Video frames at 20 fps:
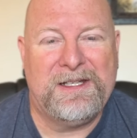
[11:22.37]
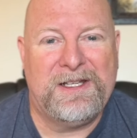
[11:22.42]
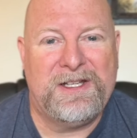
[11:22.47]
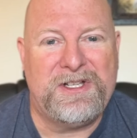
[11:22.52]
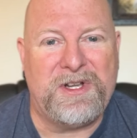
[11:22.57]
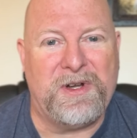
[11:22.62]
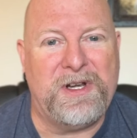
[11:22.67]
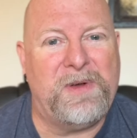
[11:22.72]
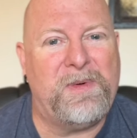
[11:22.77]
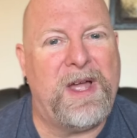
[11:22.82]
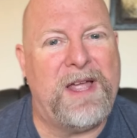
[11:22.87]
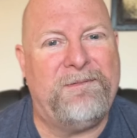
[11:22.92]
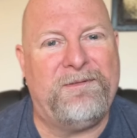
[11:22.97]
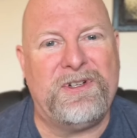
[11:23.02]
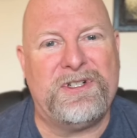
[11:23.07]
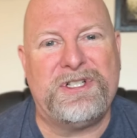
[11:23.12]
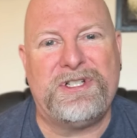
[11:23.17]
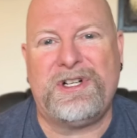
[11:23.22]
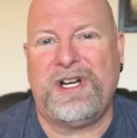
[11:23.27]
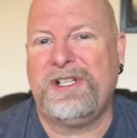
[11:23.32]
So anyway, if
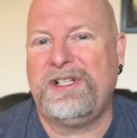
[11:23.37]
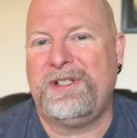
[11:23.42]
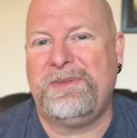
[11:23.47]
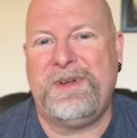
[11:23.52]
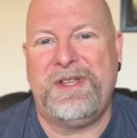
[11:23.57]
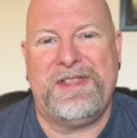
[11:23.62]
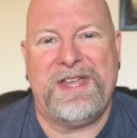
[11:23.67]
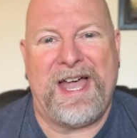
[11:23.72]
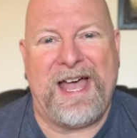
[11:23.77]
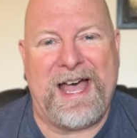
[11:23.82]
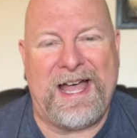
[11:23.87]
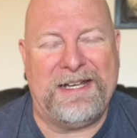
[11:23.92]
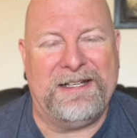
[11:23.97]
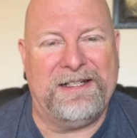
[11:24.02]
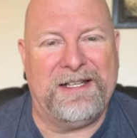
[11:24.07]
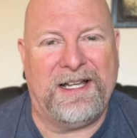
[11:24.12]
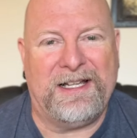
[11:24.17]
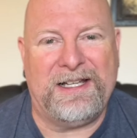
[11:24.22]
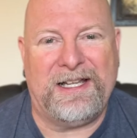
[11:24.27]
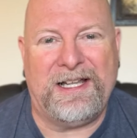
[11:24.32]
you're struggling with that,
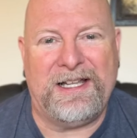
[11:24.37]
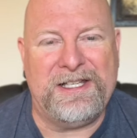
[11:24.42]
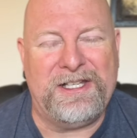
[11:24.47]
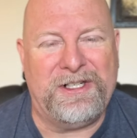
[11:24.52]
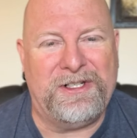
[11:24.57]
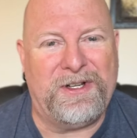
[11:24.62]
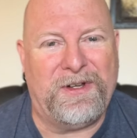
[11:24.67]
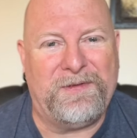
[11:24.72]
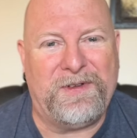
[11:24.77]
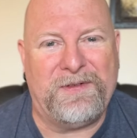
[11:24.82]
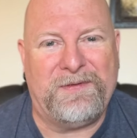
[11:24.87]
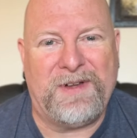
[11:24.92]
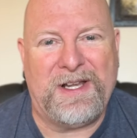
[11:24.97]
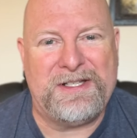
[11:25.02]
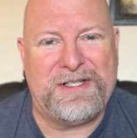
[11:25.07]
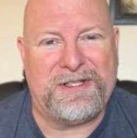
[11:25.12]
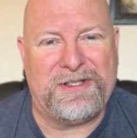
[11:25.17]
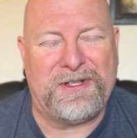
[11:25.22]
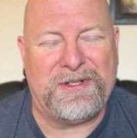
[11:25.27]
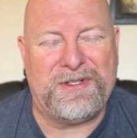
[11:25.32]
uh, uh, you know, if you're
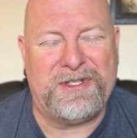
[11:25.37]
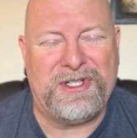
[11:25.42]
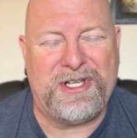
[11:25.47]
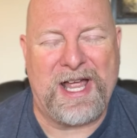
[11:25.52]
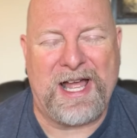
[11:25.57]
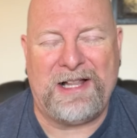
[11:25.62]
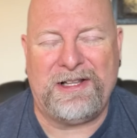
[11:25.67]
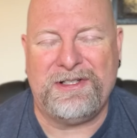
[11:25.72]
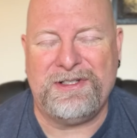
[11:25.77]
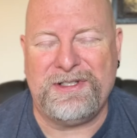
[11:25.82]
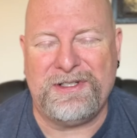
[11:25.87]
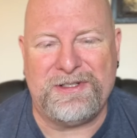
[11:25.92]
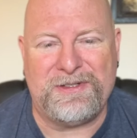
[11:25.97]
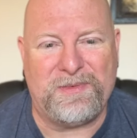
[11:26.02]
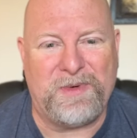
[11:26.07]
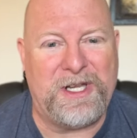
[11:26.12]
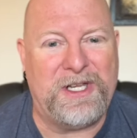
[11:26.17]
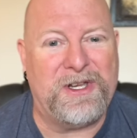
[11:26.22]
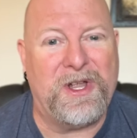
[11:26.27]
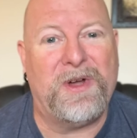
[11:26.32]
facing those challenges,
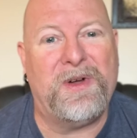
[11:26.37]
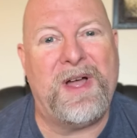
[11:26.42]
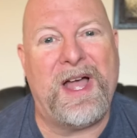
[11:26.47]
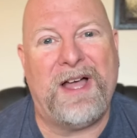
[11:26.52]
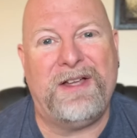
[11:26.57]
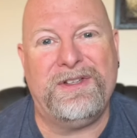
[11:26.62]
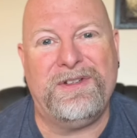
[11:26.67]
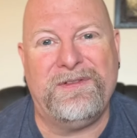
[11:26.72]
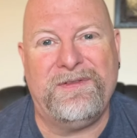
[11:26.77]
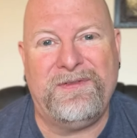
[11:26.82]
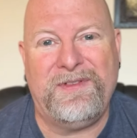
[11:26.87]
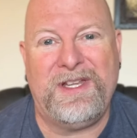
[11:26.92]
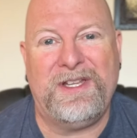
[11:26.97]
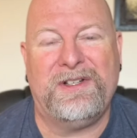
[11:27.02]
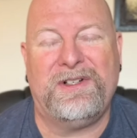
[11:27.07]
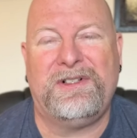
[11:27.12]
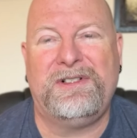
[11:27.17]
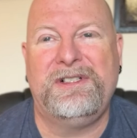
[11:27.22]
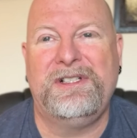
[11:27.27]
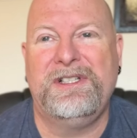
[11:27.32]
we know how you
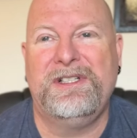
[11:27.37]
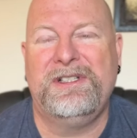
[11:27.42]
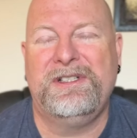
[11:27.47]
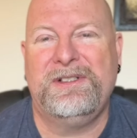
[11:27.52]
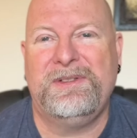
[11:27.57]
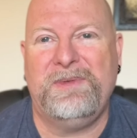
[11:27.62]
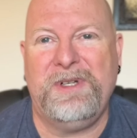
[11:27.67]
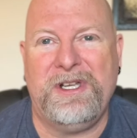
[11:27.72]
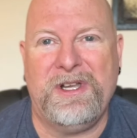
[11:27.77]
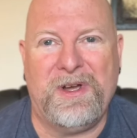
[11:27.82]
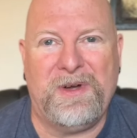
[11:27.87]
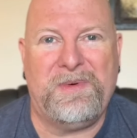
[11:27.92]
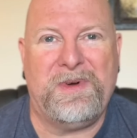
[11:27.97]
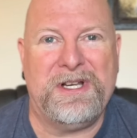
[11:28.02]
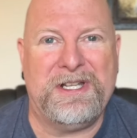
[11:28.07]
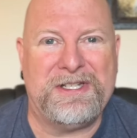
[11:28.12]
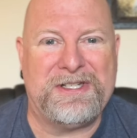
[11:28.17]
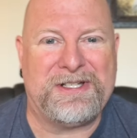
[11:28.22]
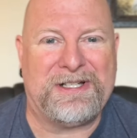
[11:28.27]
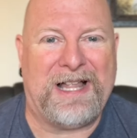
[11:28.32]
feel. We know
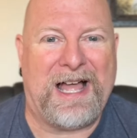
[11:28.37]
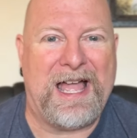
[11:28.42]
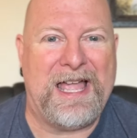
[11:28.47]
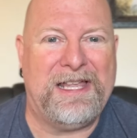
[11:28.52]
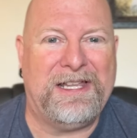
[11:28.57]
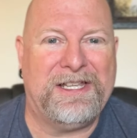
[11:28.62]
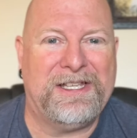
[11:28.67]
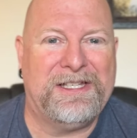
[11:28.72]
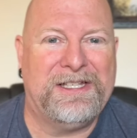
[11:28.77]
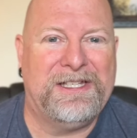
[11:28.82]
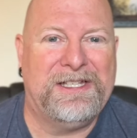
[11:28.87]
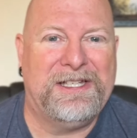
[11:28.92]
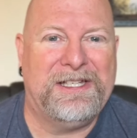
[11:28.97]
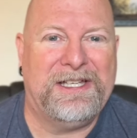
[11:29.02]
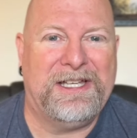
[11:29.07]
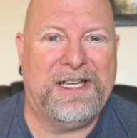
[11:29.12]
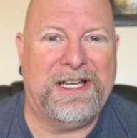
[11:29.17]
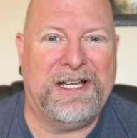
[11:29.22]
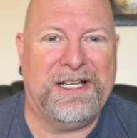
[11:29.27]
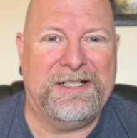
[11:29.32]
what it's like.
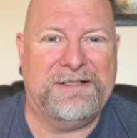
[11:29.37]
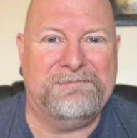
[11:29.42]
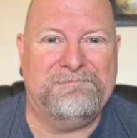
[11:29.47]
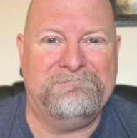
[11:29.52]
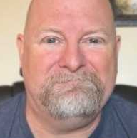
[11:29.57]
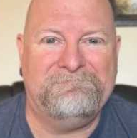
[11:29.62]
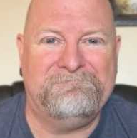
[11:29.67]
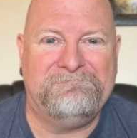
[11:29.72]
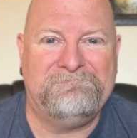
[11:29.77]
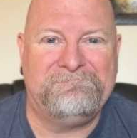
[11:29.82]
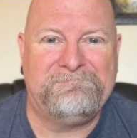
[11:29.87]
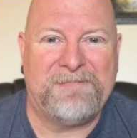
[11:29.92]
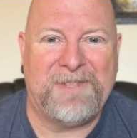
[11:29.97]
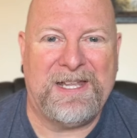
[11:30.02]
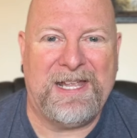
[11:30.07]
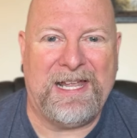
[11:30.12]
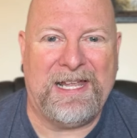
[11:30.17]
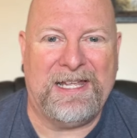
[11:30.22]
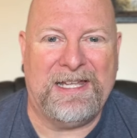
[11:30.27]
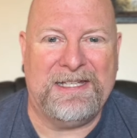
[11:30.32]
Um,
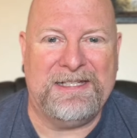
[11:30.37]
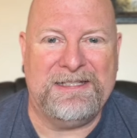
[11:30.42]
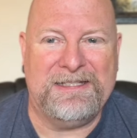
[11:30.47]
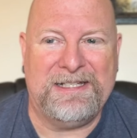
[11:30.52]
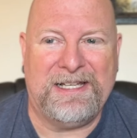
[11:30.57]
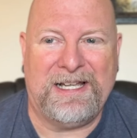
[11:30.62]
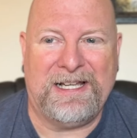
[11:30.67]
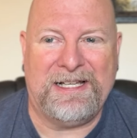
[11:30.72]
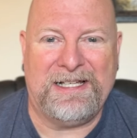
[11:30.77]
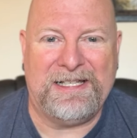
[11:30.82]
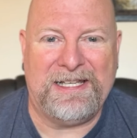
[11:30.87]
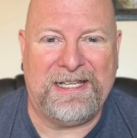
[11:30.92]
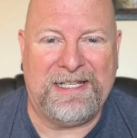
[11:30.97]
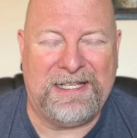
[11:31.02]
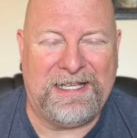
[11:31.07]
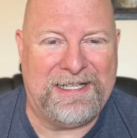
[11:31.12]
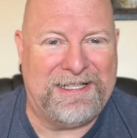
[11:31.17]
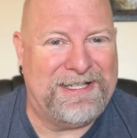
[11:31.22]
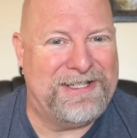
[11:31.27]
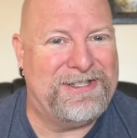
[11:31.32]
and uh,
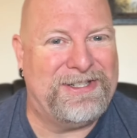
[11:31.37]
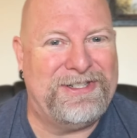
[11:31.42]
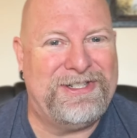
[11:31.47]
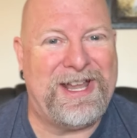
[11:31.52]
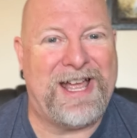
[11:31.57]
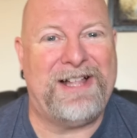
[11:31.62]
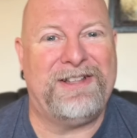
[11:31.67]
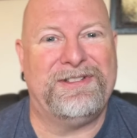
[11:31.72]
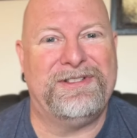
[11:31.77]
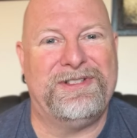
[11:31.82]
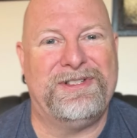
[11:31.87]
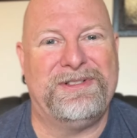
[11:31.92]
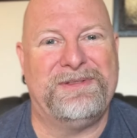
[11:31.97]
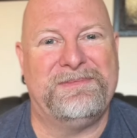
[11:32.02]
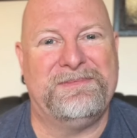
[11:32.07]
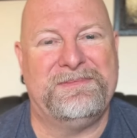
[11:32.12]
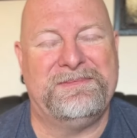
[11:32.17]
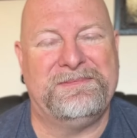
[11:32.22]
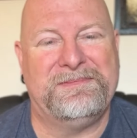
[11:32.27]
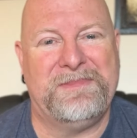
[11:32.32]
it, it is a challenge.
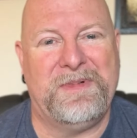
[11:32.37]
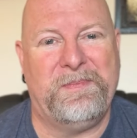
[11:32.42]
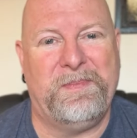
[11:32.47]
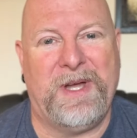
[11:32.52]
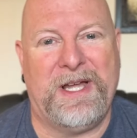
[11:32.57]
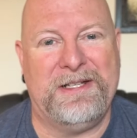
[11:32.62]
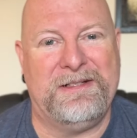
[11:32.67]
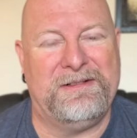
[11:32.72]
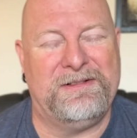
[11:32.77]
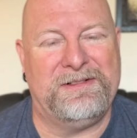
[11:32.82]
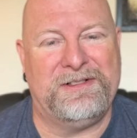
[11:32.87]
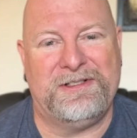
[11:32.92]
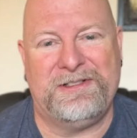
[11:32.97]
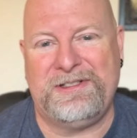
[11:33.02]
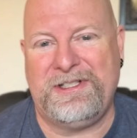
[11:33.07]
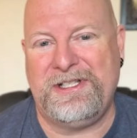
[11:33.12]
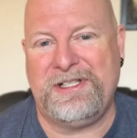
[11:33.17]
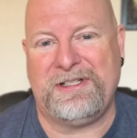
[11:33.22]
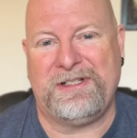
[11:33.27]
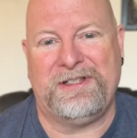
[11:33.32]
But
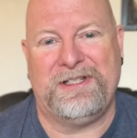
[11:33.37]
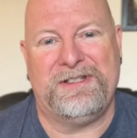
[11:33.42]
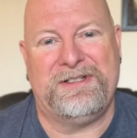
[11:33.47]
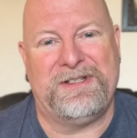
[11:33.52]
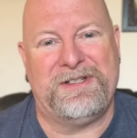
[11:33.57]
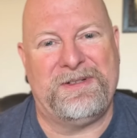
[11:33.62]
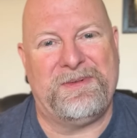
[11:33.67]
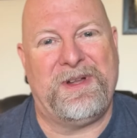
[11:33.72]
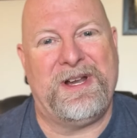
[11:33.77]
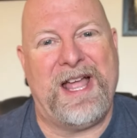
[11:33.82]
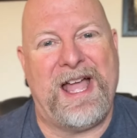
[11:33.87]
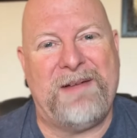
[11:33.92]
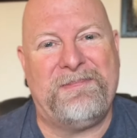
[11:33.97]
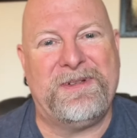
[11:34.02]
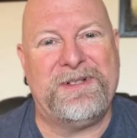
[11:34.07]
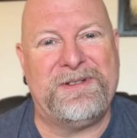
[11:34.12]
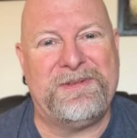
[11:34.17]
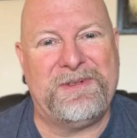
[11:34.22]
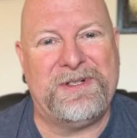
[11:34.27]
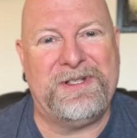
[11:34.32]
look, this is what
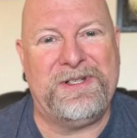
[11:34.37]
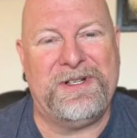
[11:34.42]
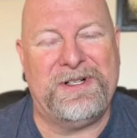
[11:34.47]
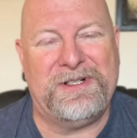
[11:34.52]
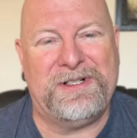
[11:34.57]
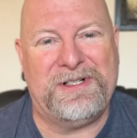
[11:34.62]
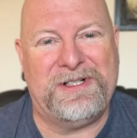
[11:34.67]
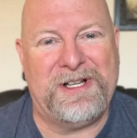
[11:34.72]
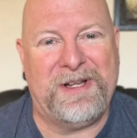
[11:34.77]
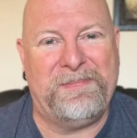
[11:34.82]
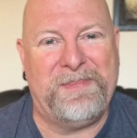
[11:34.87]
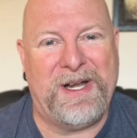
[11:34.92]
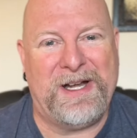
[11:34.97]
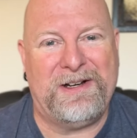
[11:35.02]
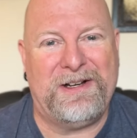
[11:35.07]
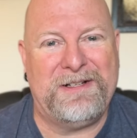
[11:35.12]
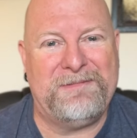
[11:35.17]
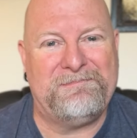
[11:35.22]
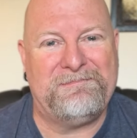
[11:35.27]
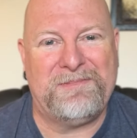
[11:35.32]
happens when you're a
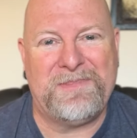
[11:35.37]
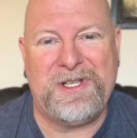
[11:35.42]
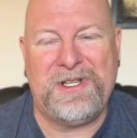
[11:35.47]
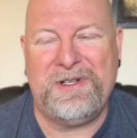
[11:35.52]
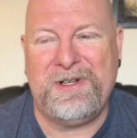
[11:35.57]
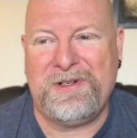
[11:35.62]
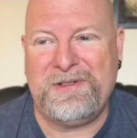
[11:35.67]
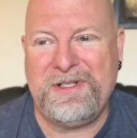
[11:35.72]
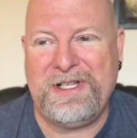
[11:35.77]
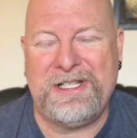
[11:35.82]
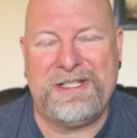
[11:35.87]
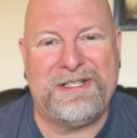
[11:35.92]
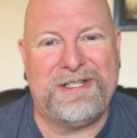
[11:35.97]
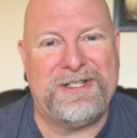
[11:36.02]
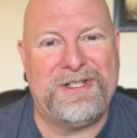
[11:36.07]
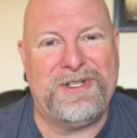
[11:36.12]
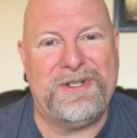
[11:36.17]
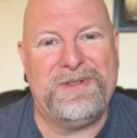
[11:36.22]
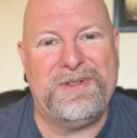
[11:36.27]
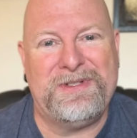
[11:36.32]
parent. You don't get to
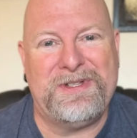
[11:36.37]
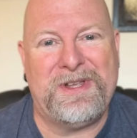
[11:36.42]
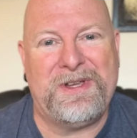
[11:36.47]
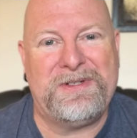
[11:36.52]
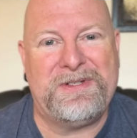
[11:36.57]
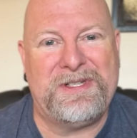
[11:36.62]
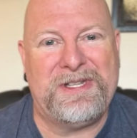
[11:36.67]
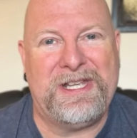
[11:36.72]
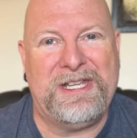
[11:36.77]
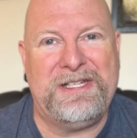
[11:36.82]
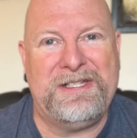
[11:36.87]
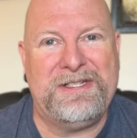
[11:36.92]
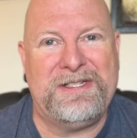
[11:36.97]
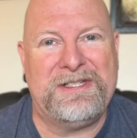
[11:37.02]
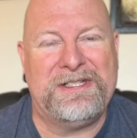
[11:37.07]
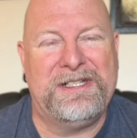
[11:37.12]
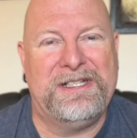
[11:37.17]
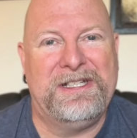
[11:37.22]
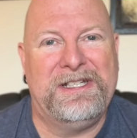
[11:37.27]
choose those things.